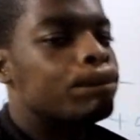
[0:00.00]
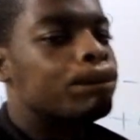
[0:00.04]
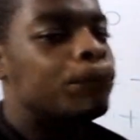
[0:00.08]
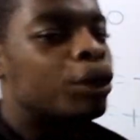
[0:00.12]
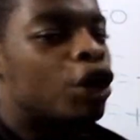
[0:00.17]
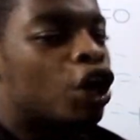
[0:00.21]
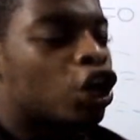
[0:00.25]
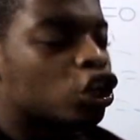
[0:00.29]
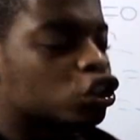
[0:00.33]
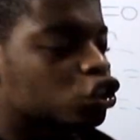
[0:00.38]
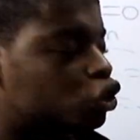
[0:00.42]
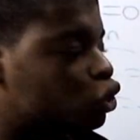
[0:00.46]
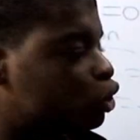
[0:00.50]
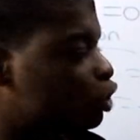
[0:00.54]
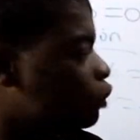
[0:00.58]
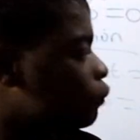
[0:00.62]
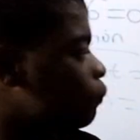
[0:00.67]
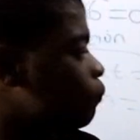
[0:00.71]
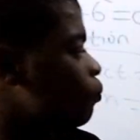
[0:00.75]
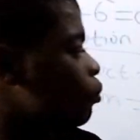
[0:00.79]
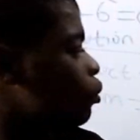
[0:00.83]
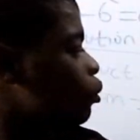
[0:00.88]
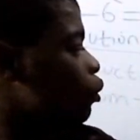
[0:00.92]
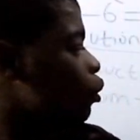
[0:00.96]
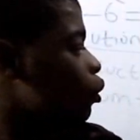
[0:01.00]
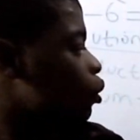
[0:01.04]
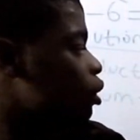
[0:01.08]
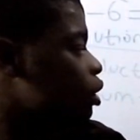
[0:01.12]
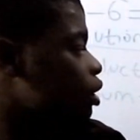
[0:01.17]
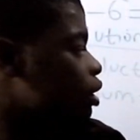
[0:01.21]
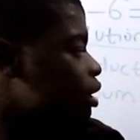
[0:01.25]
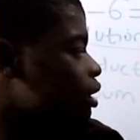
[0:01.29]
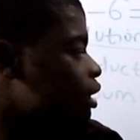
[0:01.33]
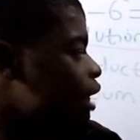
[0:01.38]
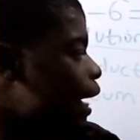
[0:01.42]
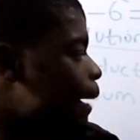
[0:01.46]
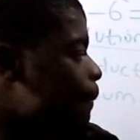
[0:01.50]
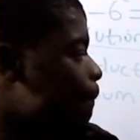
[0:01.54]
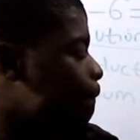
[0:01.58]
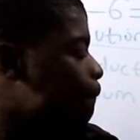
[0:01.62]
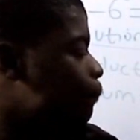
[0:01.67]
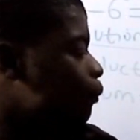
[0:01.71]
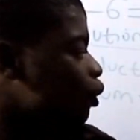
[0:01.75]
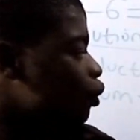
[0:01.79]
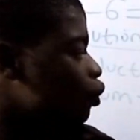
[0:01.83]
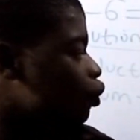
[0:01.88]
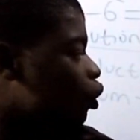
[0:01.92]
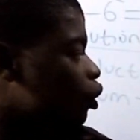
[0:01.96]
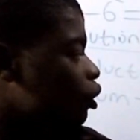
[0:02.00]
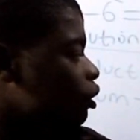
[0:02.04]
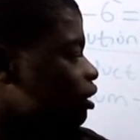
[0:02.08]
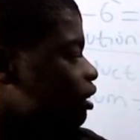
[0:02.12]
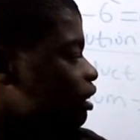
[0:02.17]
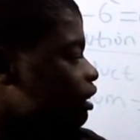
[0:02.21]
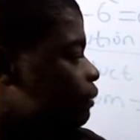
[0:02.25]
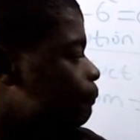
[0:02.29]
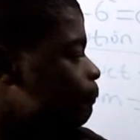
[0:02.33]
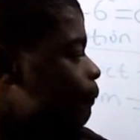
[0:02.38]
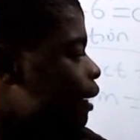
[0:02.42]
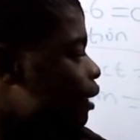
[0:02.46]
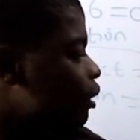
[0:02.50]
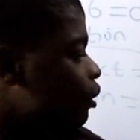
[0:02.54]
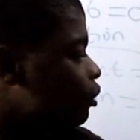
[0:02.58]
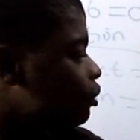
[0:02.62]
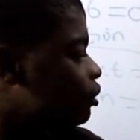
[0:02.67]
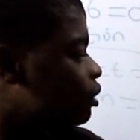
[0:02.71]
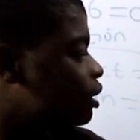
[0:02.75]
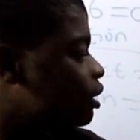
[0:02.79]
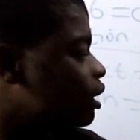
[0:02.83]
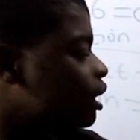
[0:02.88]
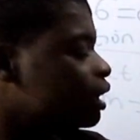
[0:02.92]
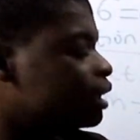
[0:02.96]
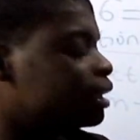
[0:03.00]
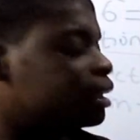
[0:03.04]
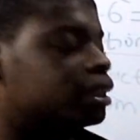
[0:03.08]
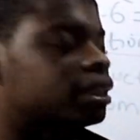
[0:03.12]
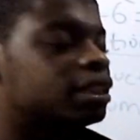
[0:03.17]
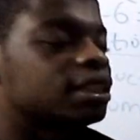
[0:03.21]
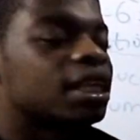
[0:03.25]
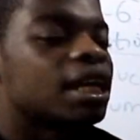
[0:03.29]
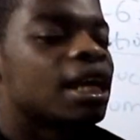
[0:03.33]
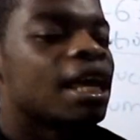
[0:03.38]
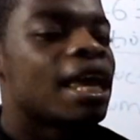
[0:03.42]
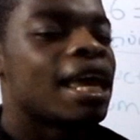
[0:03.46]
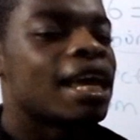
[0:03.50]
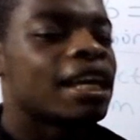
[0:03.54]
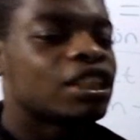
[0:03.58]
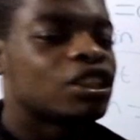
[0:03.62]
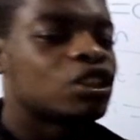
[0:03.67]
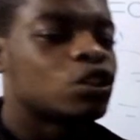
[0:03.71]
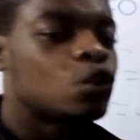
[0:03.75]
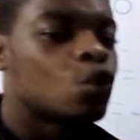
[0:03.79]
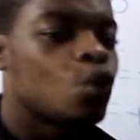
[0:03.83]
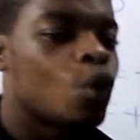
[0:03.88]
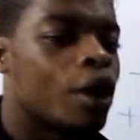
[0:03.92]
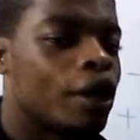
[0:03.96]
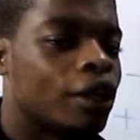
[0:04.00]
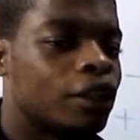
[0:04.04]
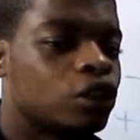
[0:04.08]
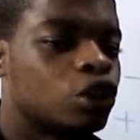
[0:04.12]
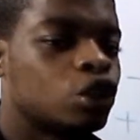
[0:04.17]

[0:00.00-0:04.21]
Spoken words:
but their product is minus 6x squared.